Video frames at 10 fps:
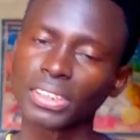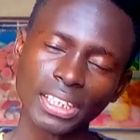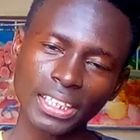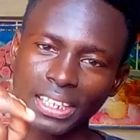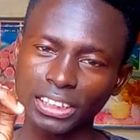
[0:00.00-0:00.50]

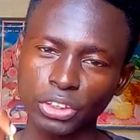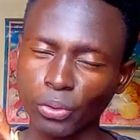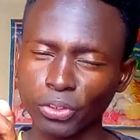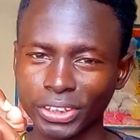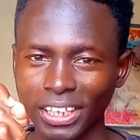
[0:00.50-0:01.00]
Take that into
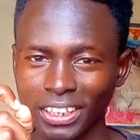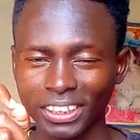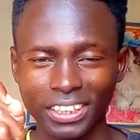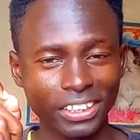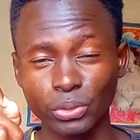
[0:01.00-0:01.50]

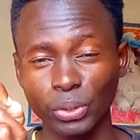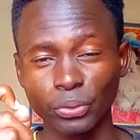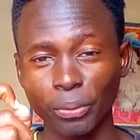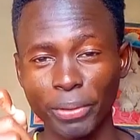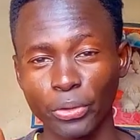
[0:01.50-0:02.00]
consideration. This is
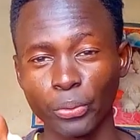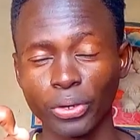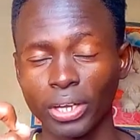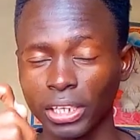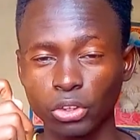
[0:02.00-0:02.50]
what will make you
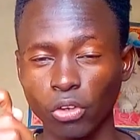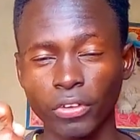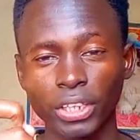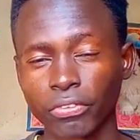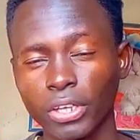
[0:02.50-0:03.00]
get
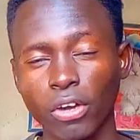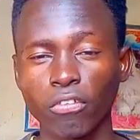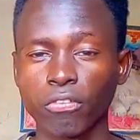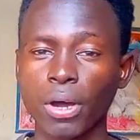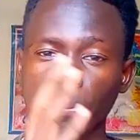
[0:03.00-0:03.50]
over the fear
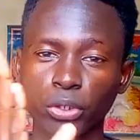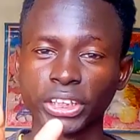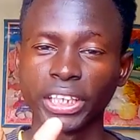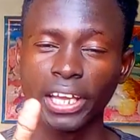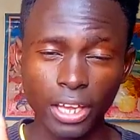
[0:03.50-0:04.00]
of
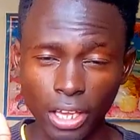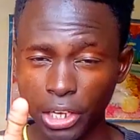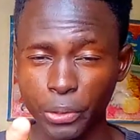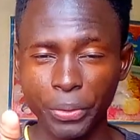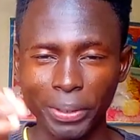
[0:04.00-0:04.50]
approaching
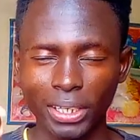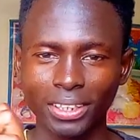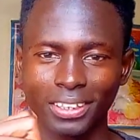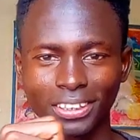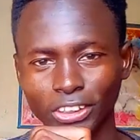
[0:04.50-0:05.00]
any
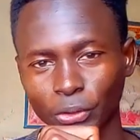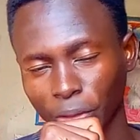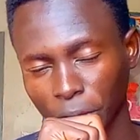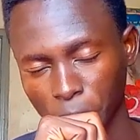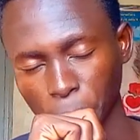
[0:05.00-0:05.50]
woman that you
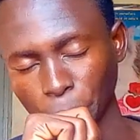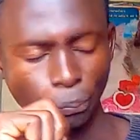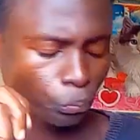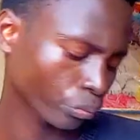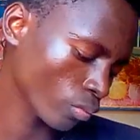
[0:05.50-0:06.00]
want.
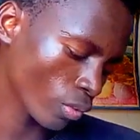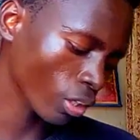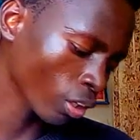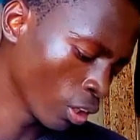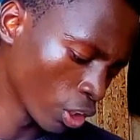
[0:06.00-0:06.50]

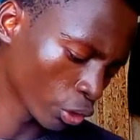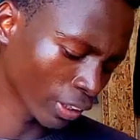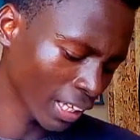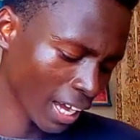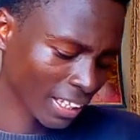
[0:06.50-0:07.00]

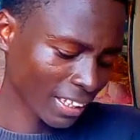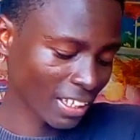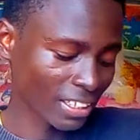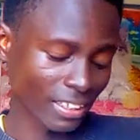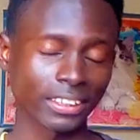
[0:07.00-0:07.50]
So the other
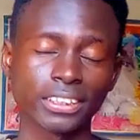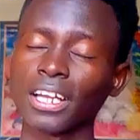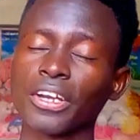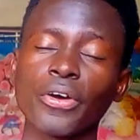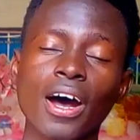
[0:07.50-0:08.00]
thing is that
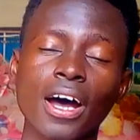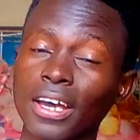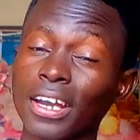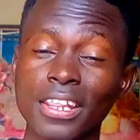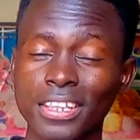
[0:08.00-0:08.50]

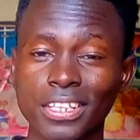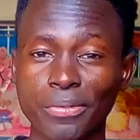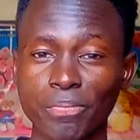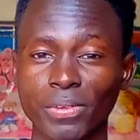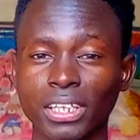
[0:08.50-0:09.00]
another
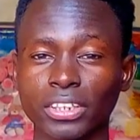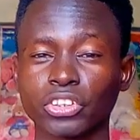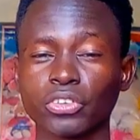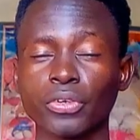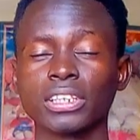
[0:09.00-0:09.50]
thing
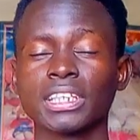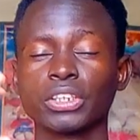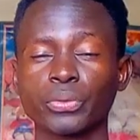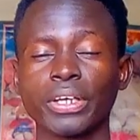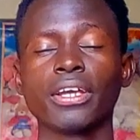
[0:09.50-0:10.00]

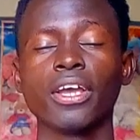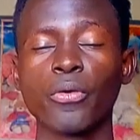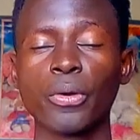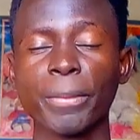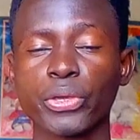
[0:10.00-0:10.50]
that
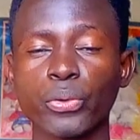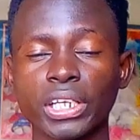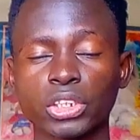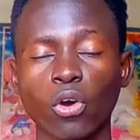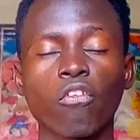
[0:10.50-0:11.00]
will make you
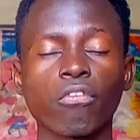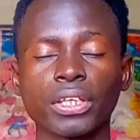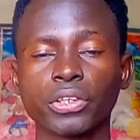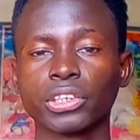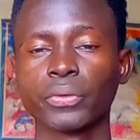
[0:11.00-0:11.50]
get
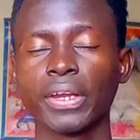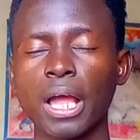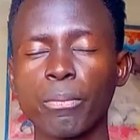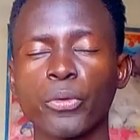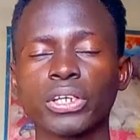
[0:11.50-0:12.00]
over, that will
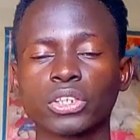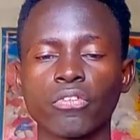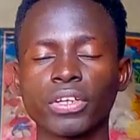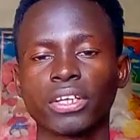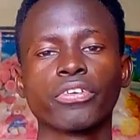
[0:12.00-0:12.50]
help you get
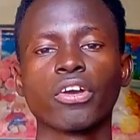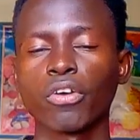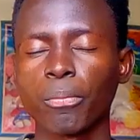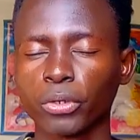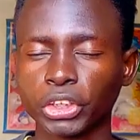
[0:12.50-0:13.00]
over the fear
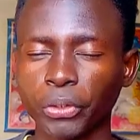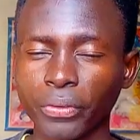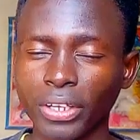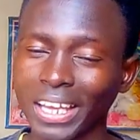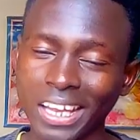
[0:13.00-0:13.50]
of approaching
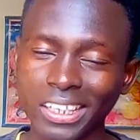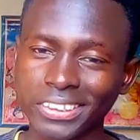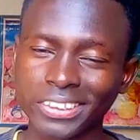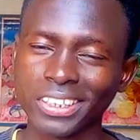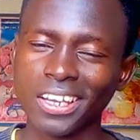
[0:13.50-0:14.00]

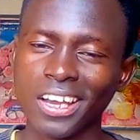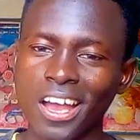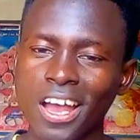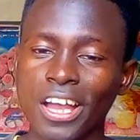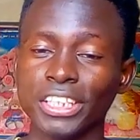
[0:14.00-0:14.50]
girls,
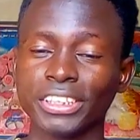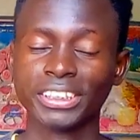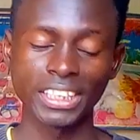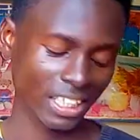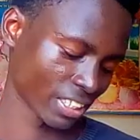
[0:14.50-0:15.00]

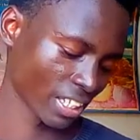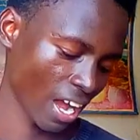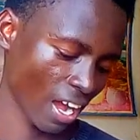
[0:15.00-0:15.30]
is just